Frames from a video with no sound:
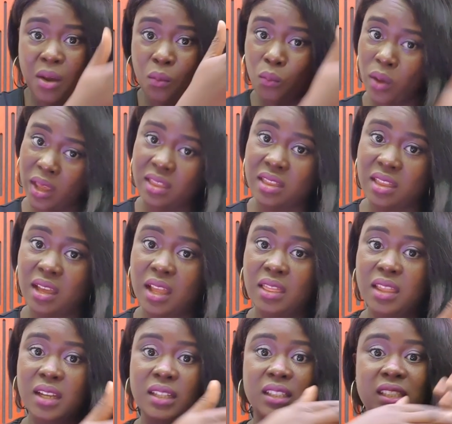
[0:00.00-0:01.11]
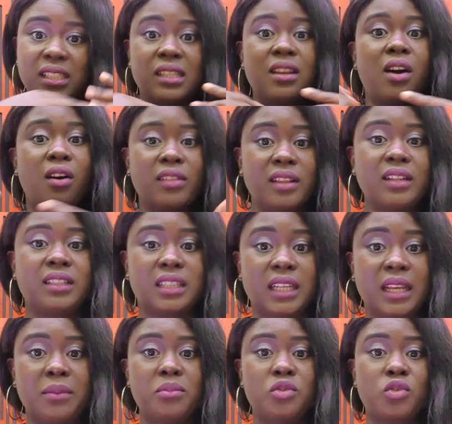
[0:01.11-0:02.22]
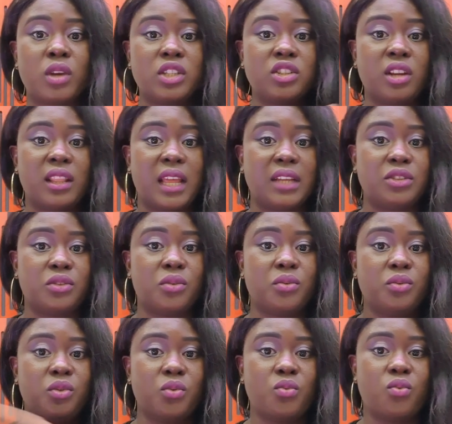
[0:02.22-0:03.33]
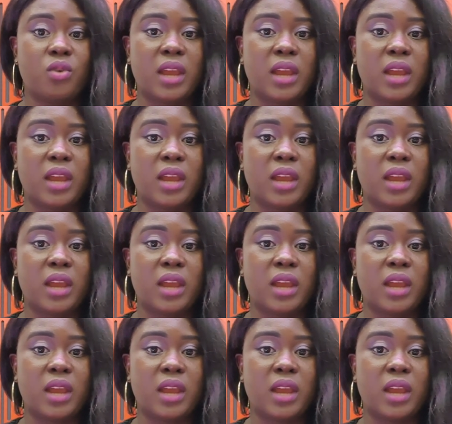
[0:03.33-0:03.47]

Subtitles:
with the other team to ensure that you